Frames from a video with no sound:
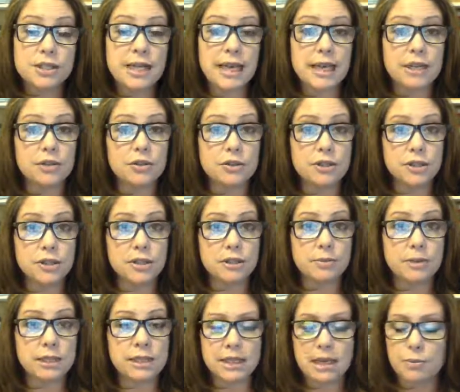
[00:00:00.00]
and you'll see
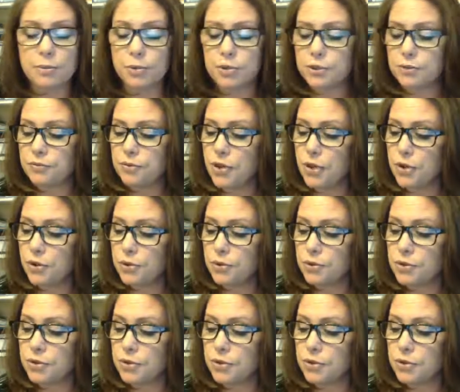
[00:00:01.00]
some examples of those.